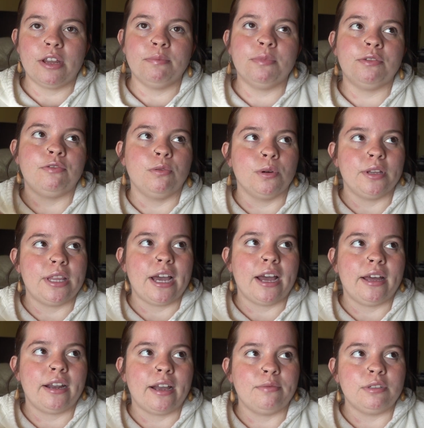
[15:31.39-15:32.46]
and before
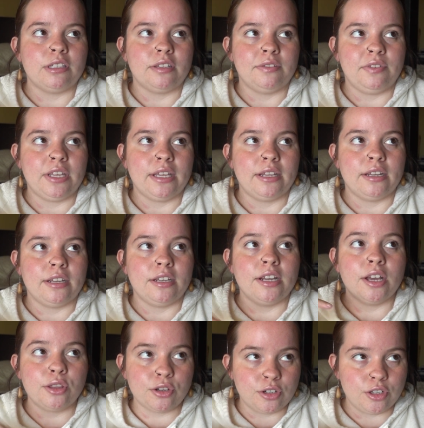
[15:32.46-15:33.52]
that, I was living in
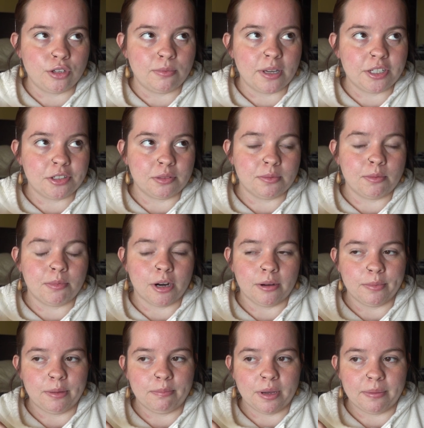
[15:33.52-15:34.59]
another 2-bedroom
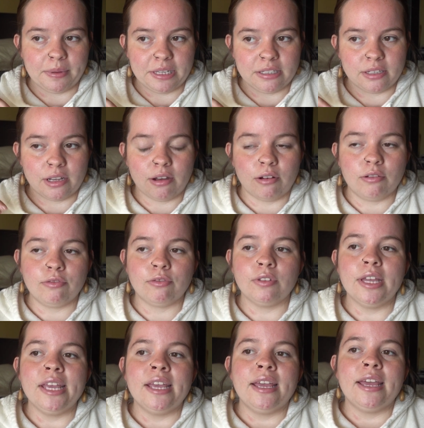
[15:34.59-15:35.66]
apartment by myself.
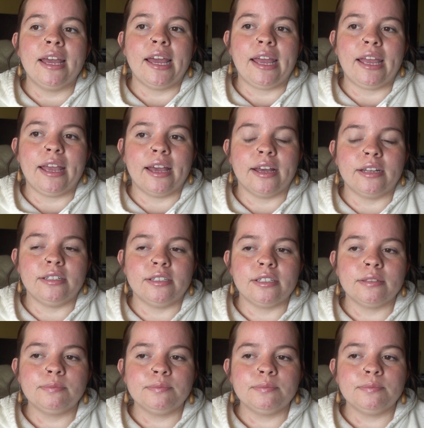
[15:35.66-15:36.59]
And